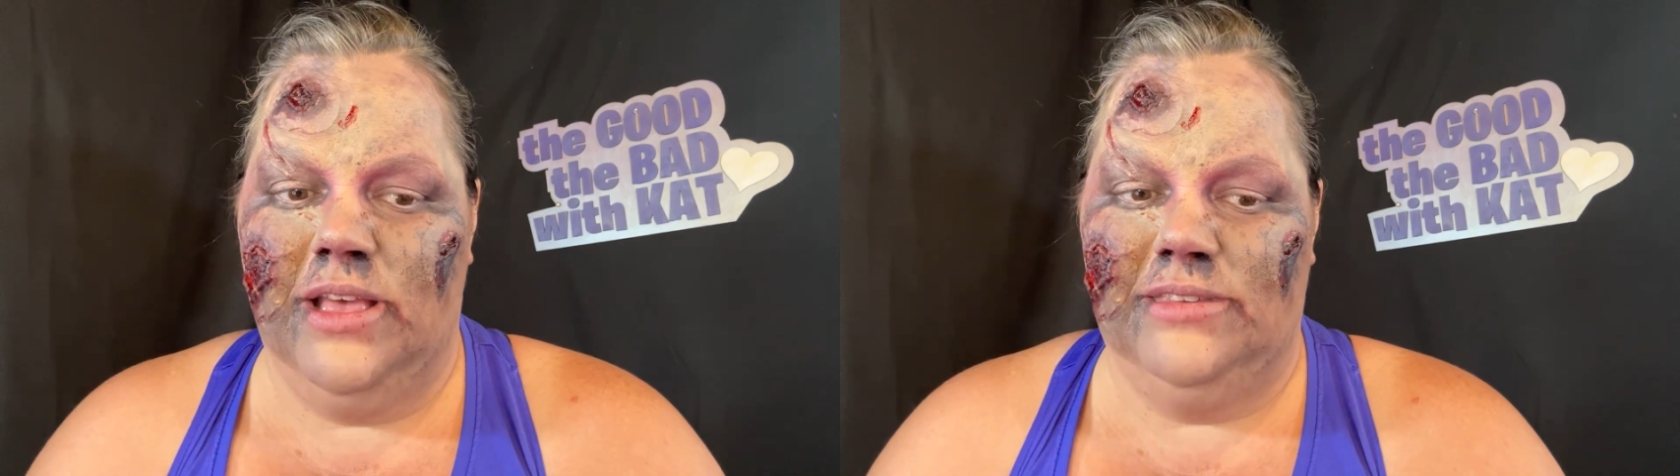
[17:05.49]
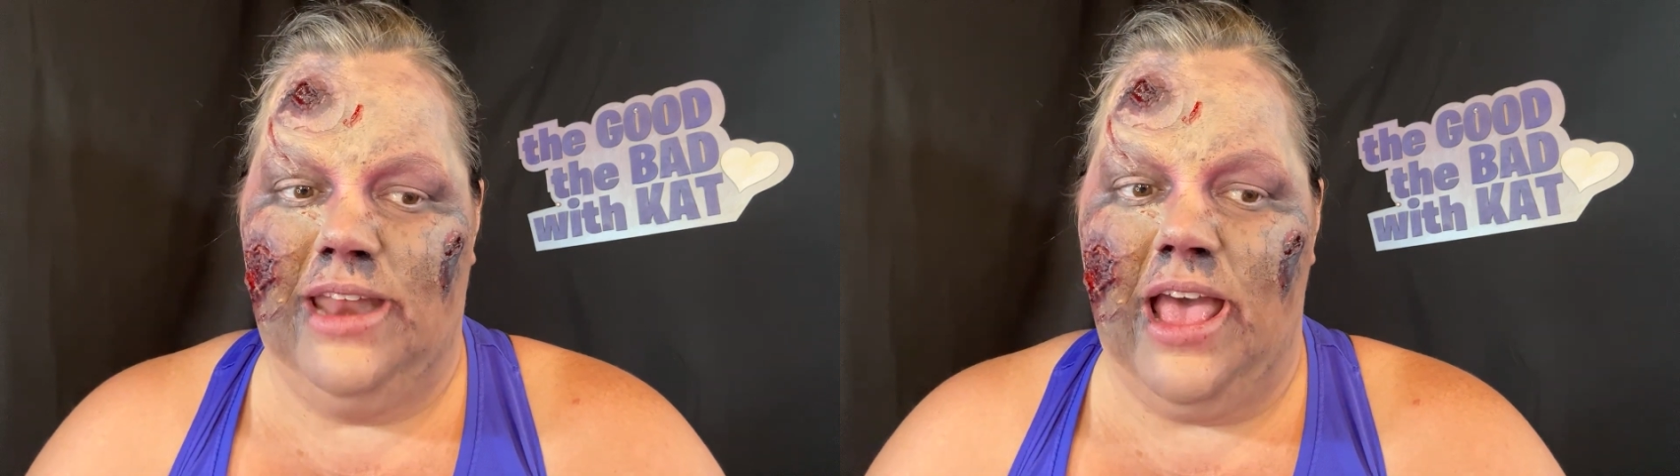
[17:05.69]

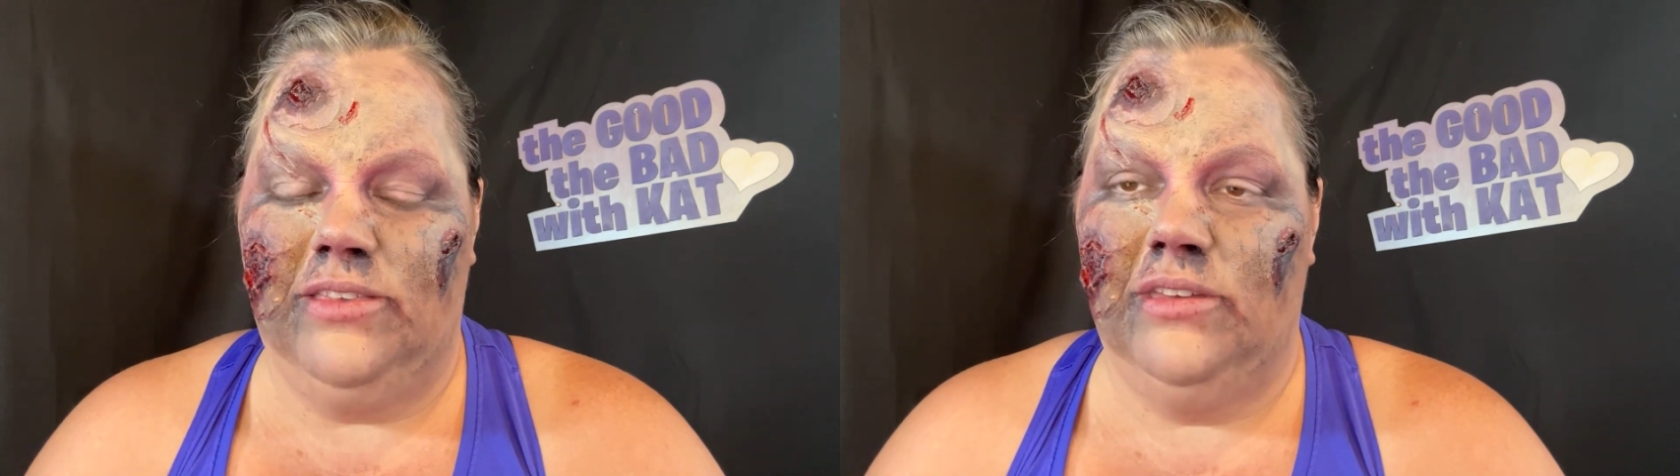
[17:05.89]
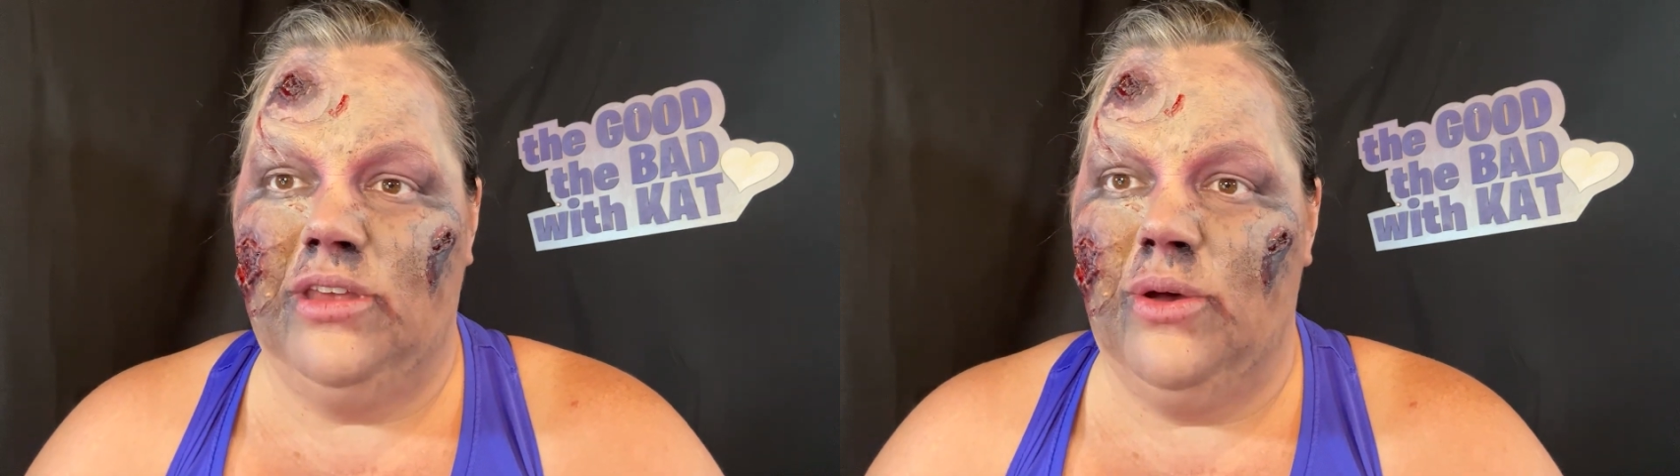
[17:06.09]
is it
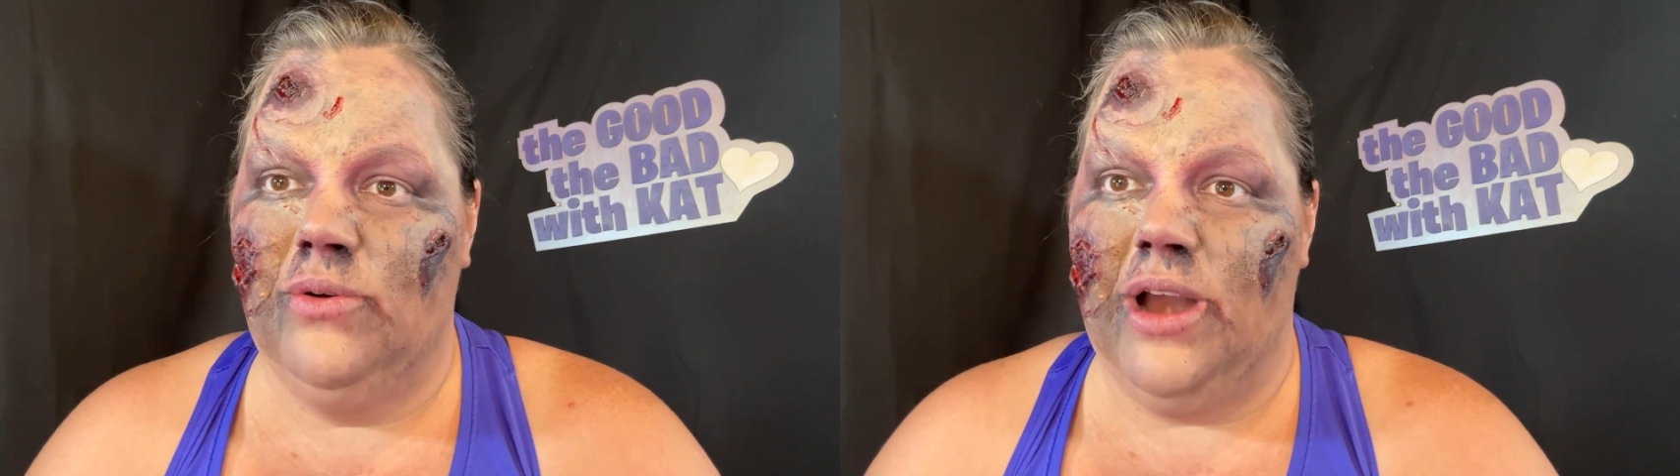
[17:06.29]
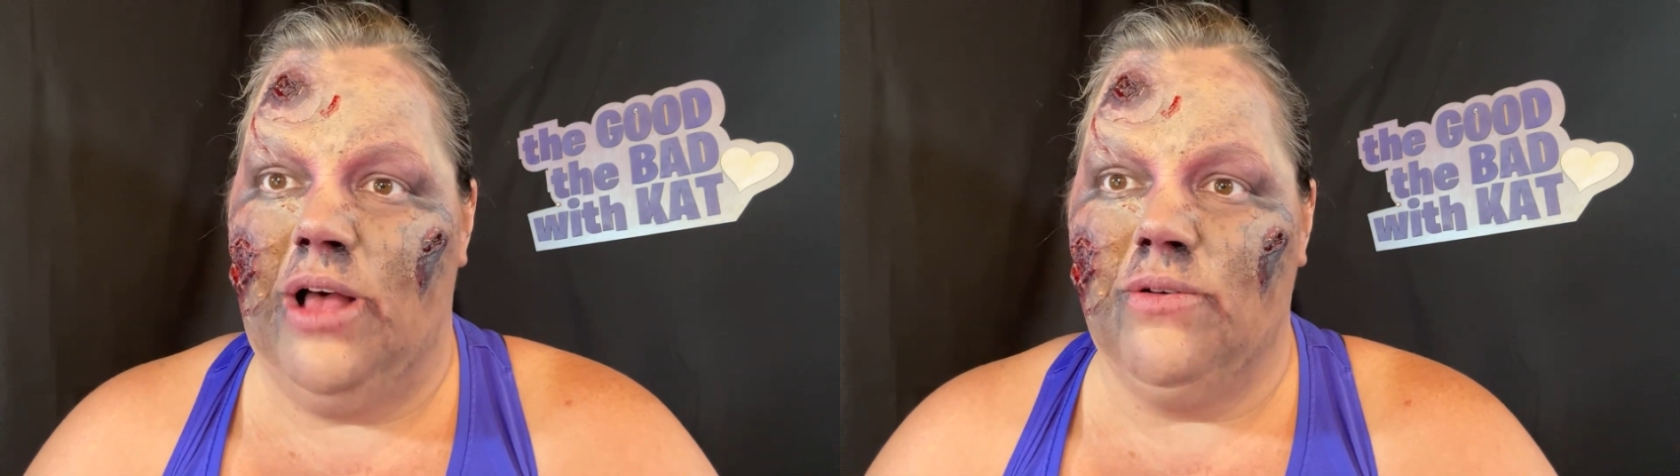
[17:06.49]
acetone
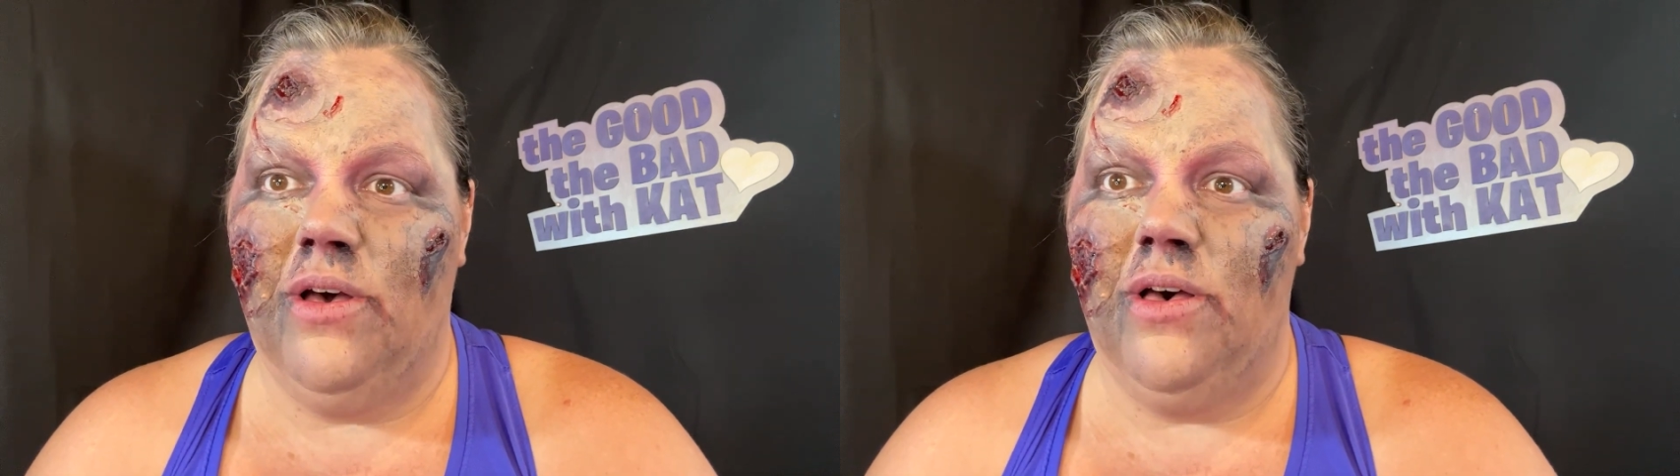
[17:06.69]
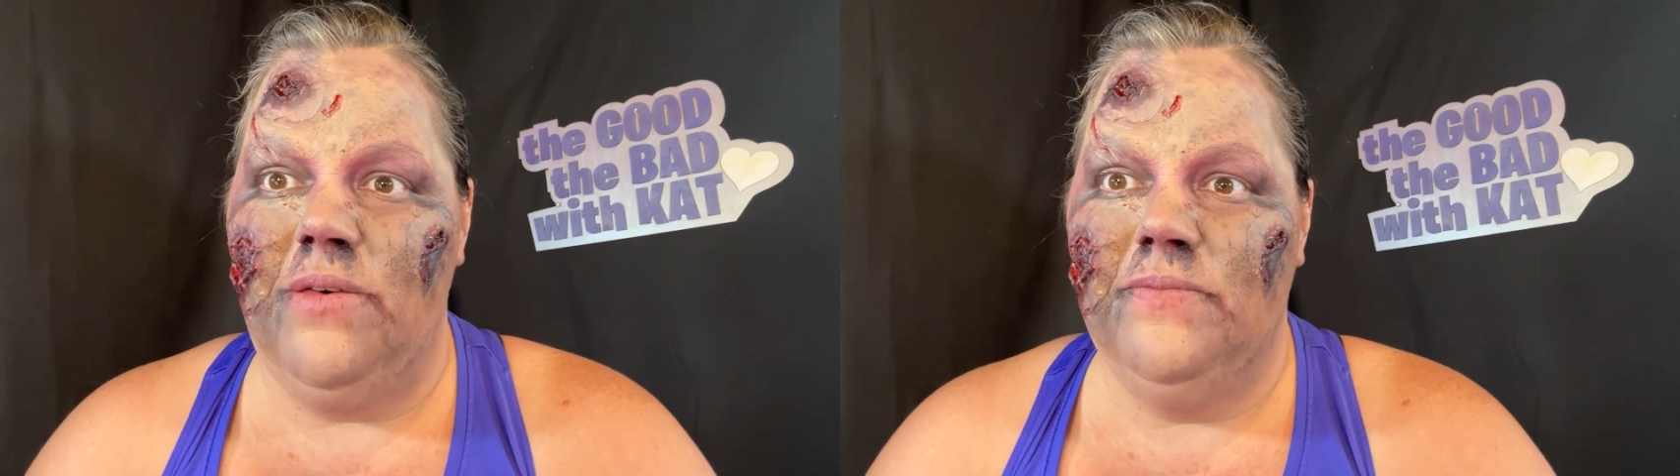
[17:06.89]
or
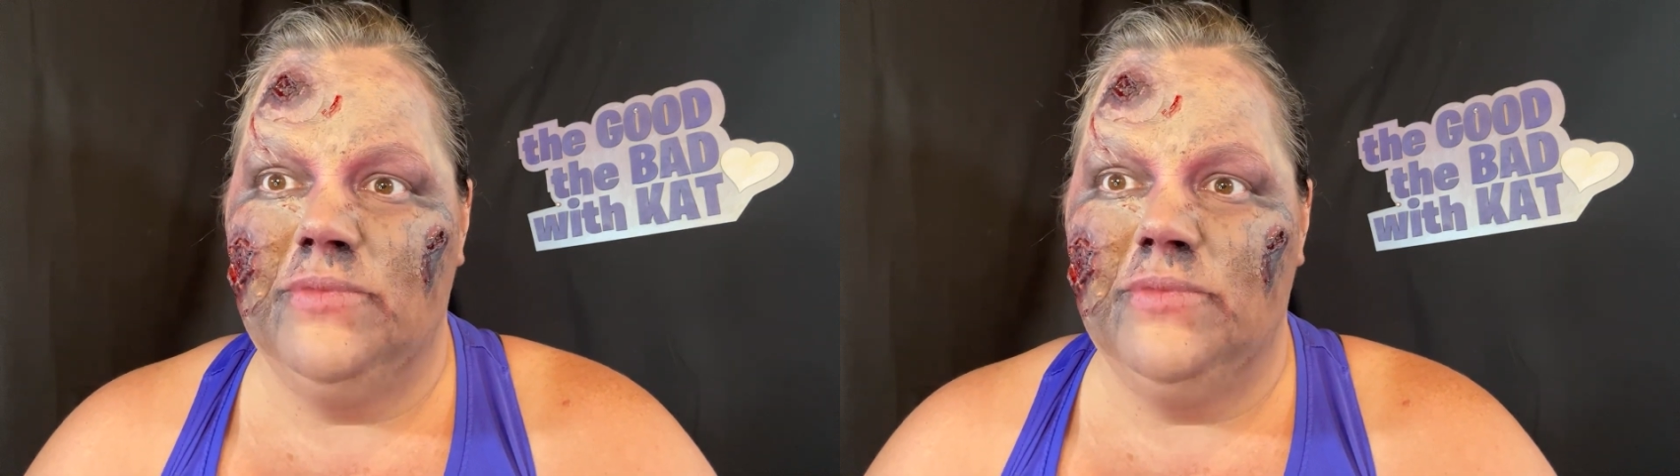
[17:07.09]
alcohol?